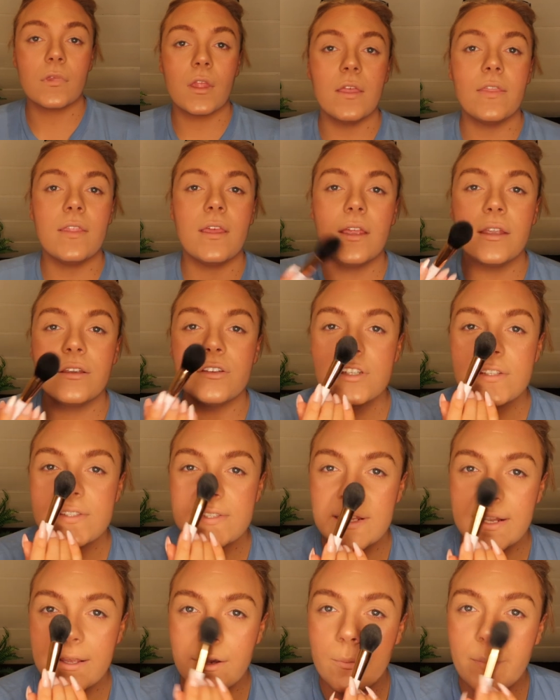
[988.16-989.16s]
And then
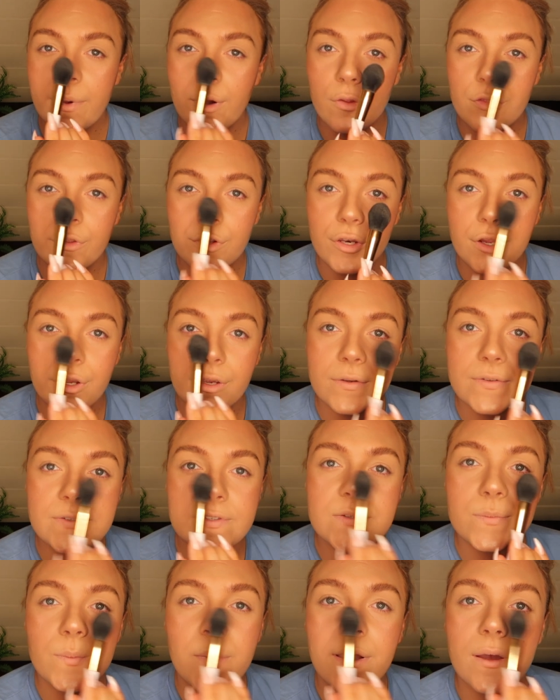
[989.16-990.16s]
just a little bit on the nose
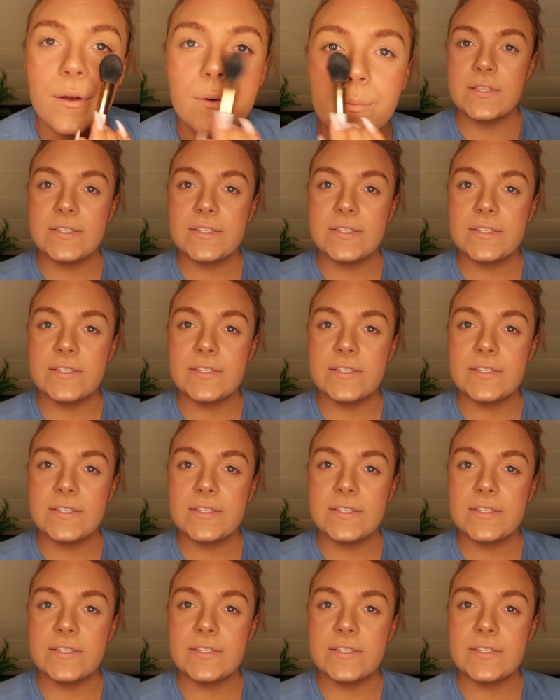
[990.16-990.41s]
as well.